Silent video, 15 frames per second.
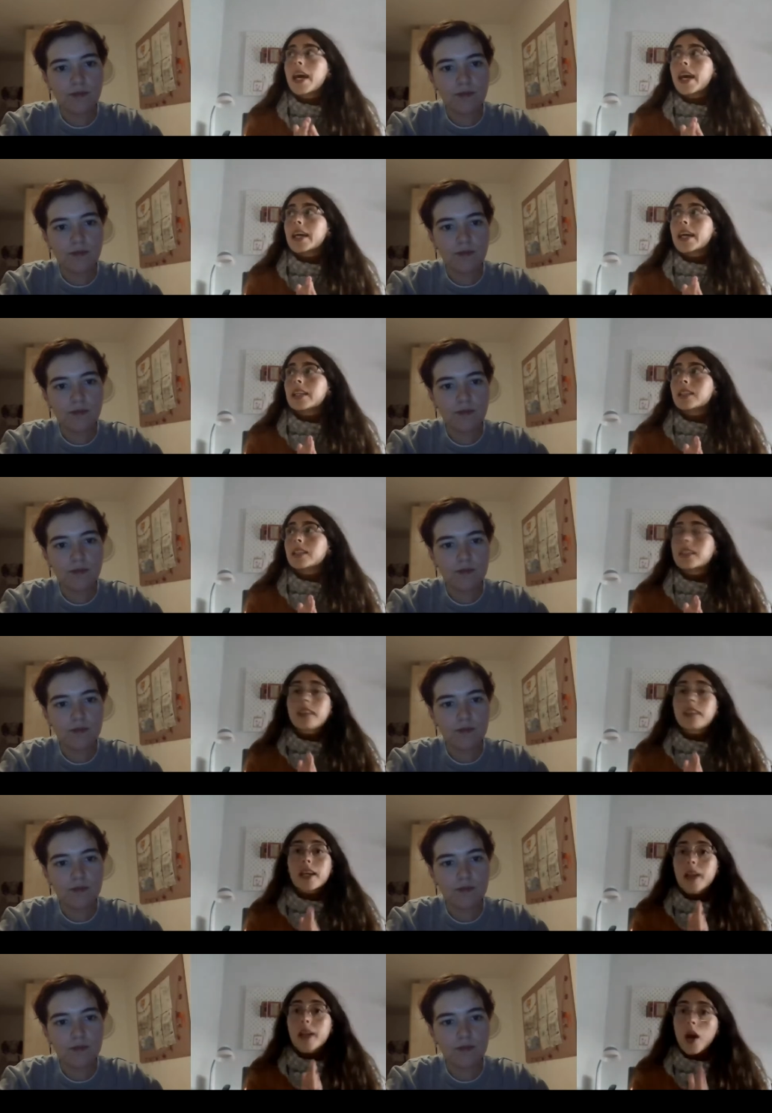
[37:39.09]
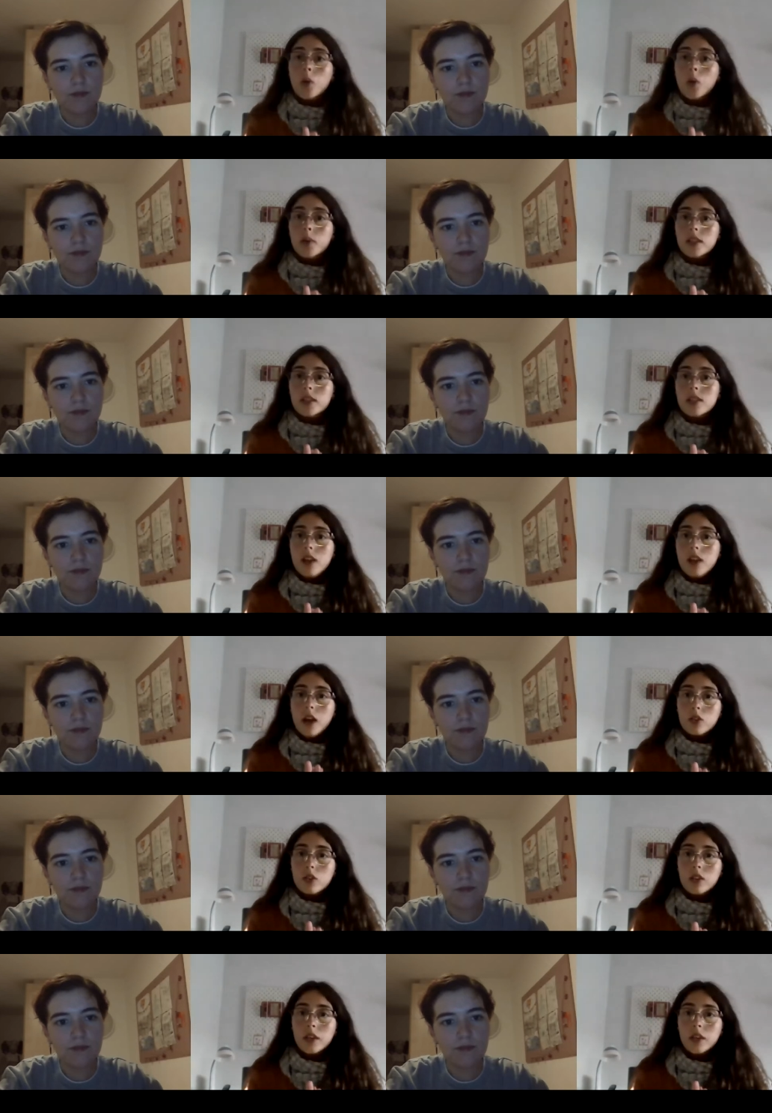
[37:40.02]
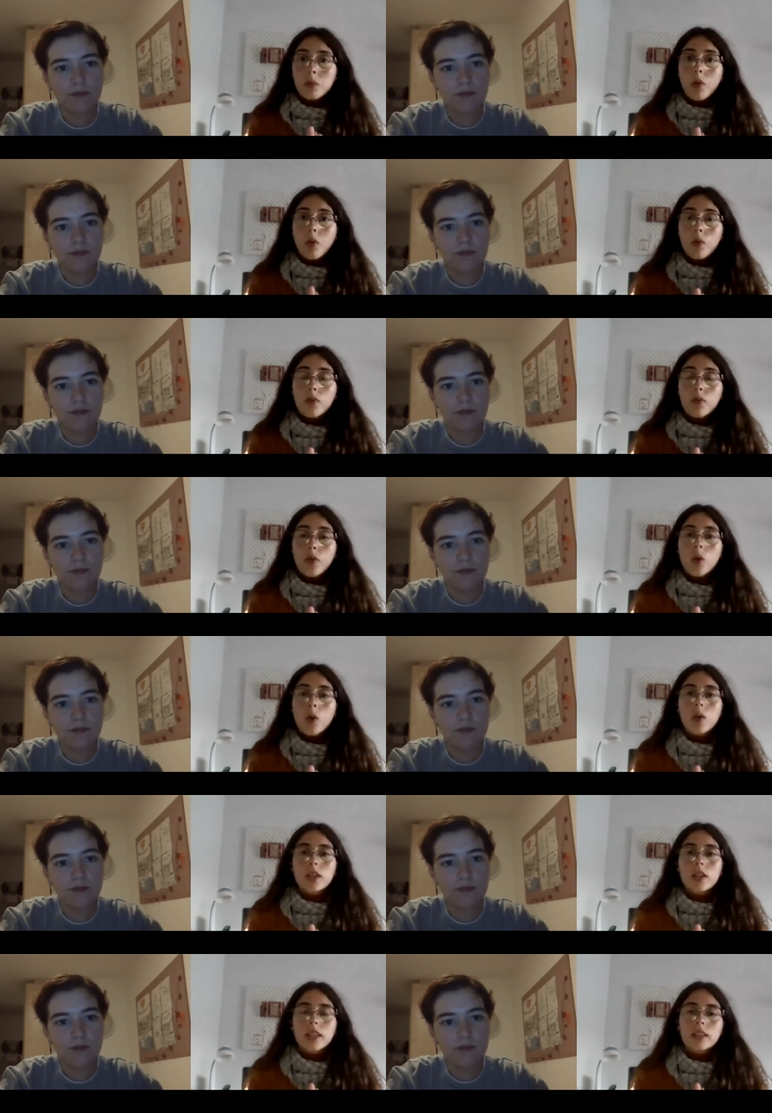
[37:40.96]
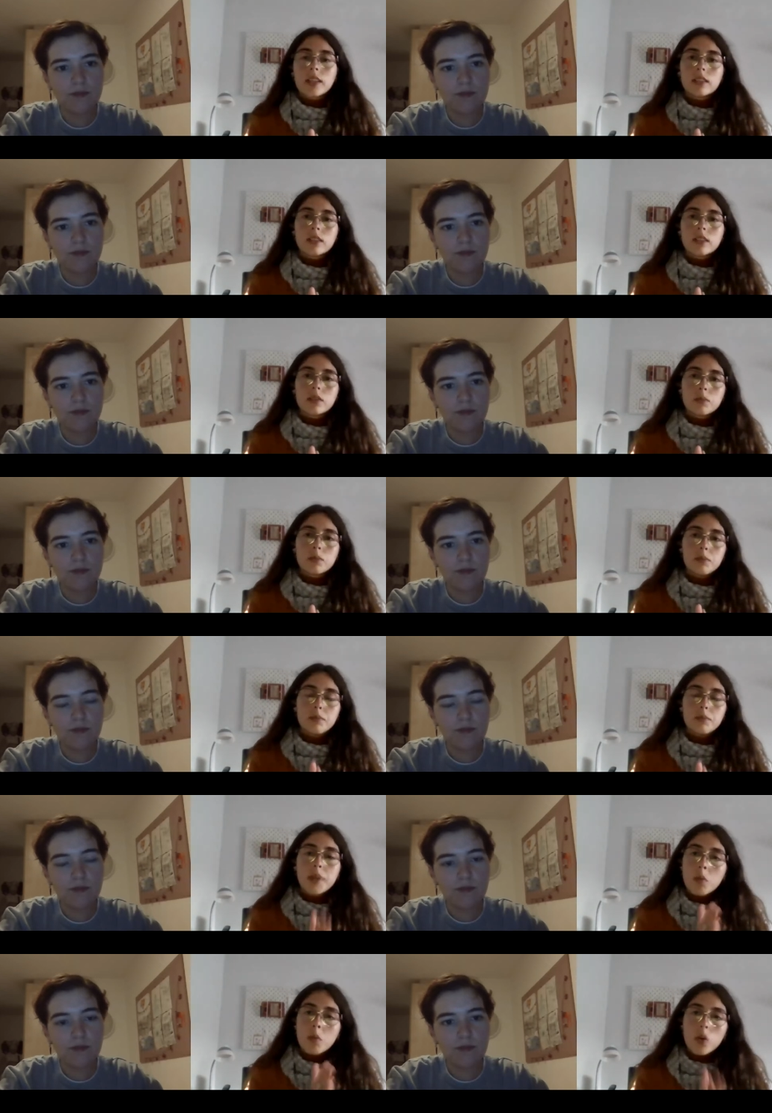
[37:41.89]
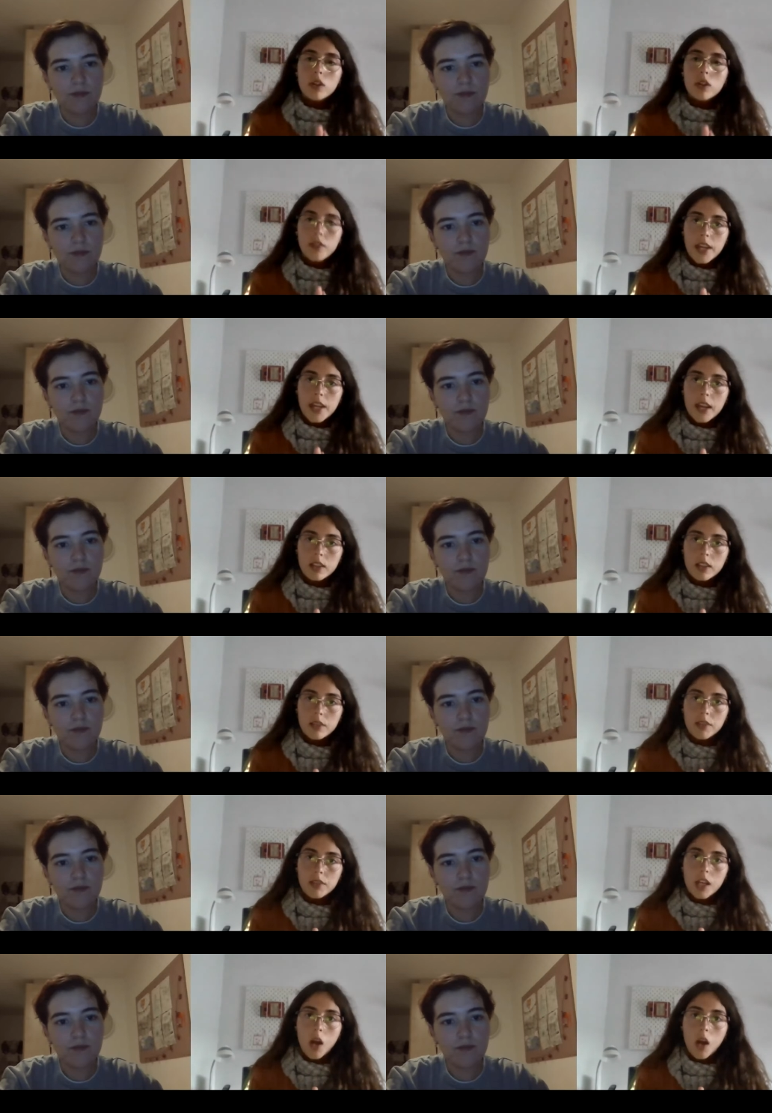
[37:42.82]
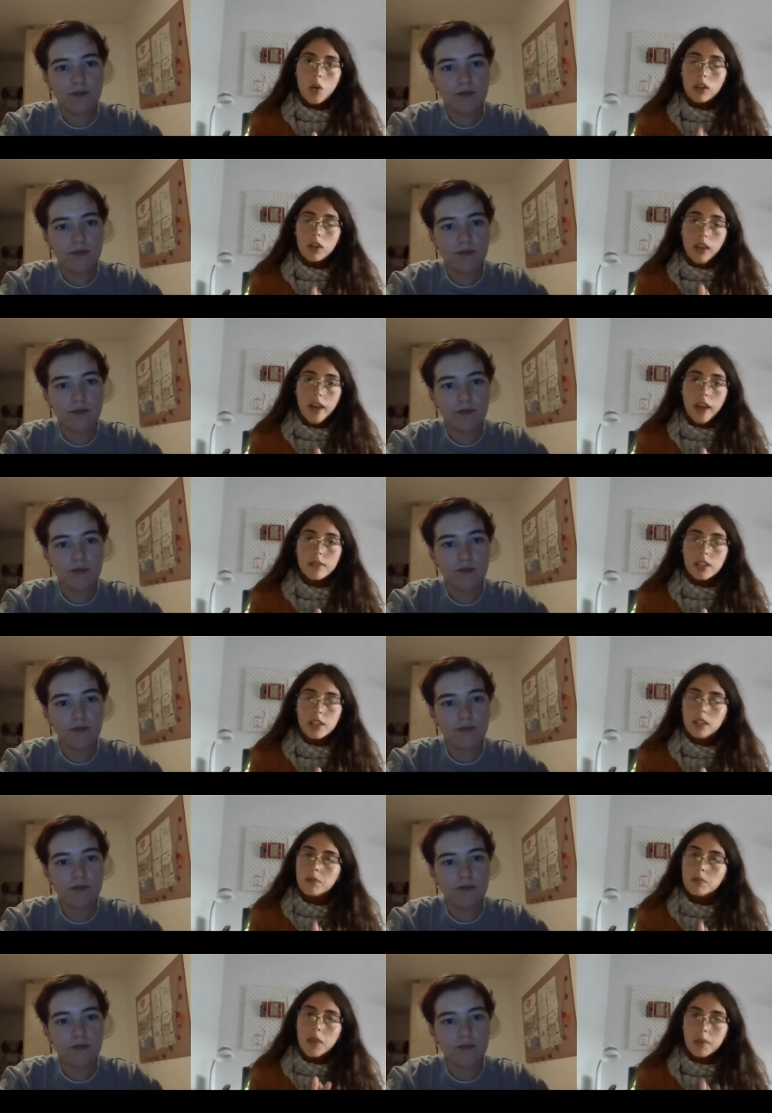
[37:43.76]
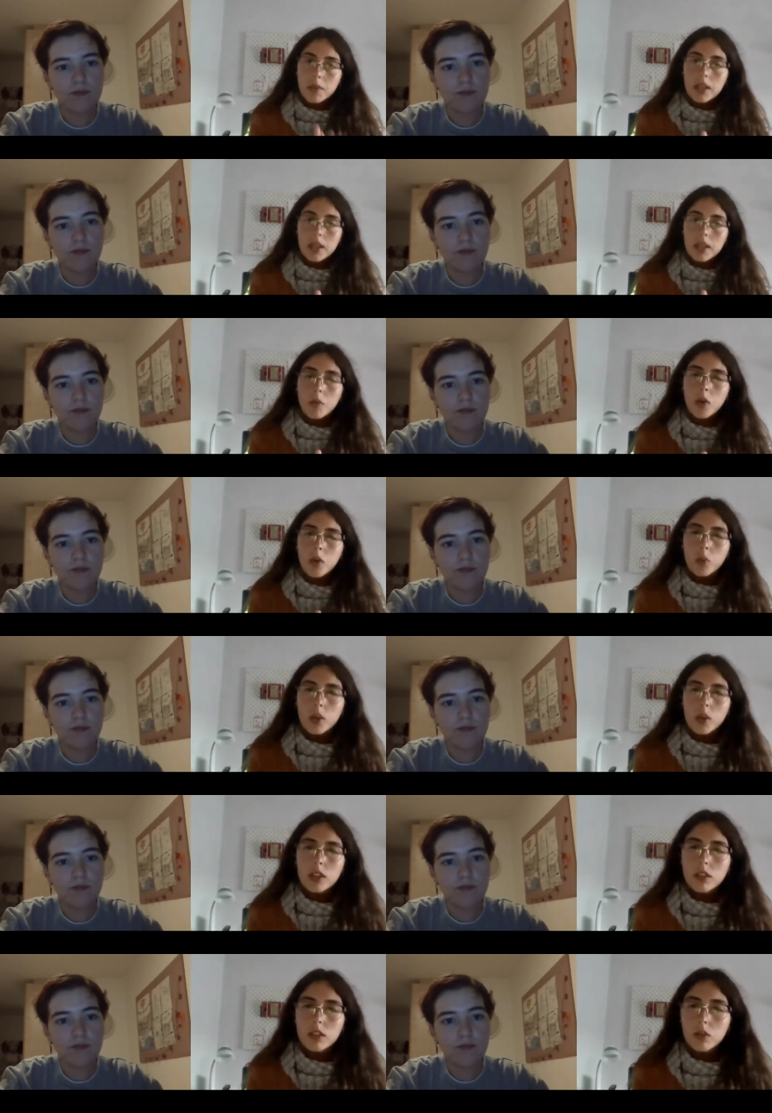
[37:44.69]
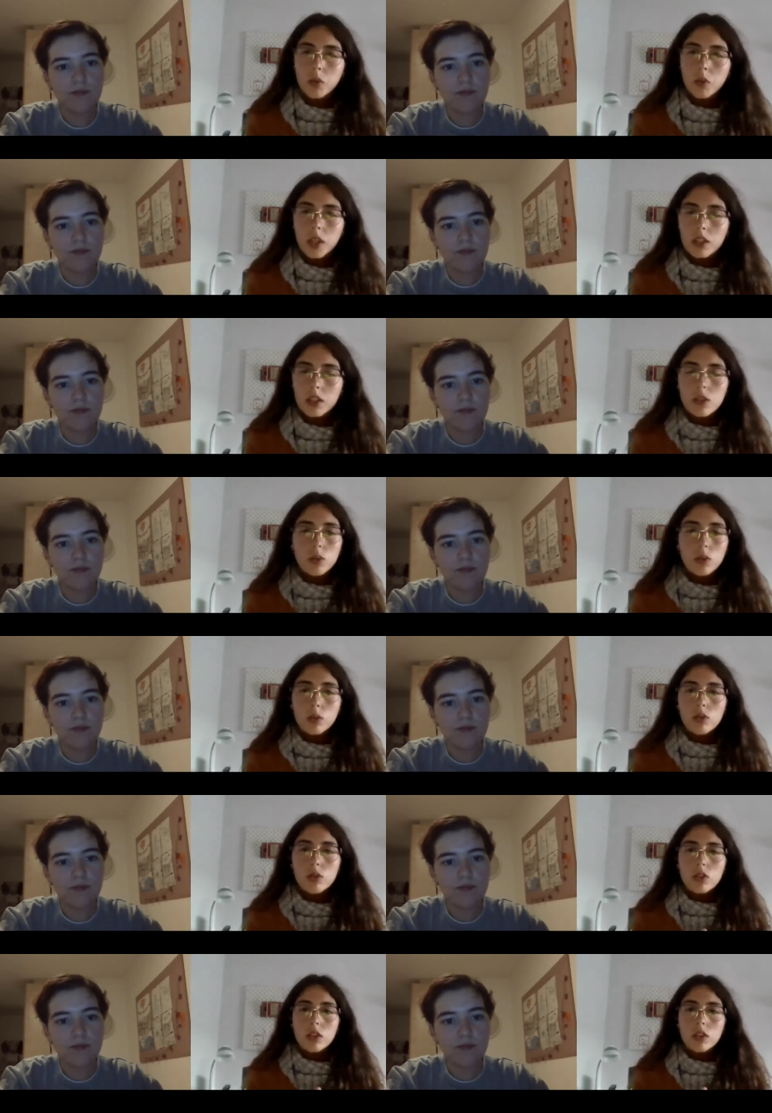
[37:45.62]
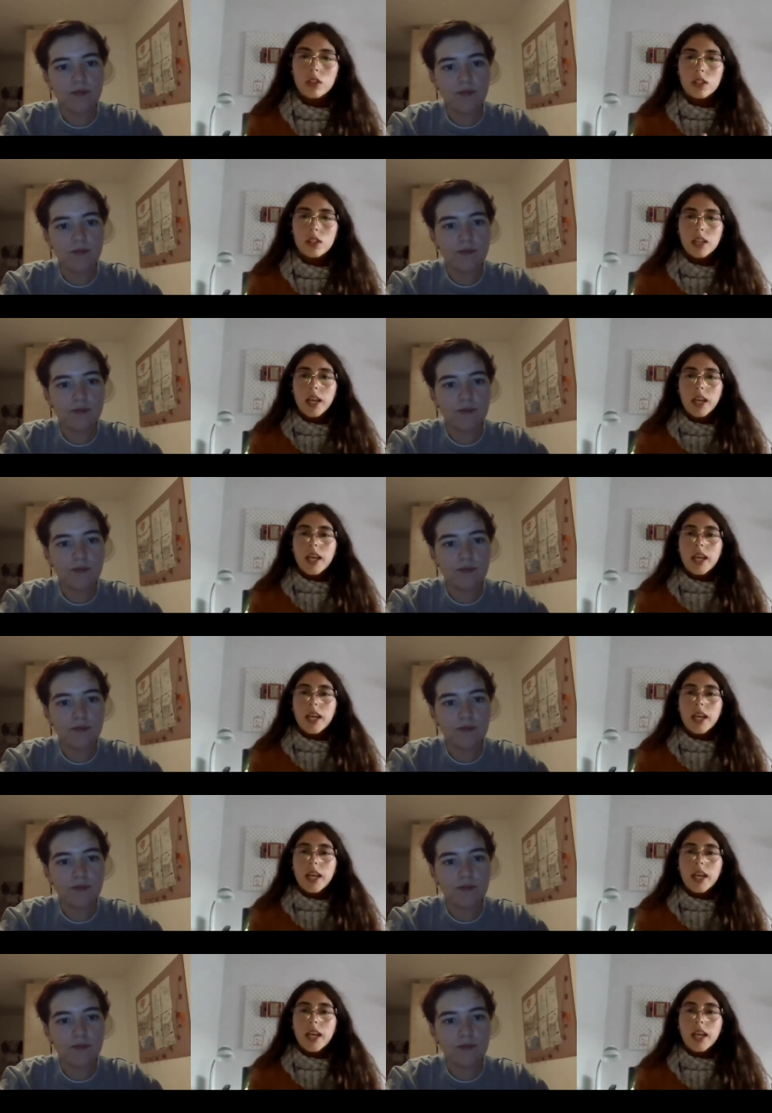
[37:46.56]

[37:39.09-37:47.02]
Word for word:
Speaker 1: and it can help us actually move forward and be more creative in our lives, and maybe come up with, with solutions.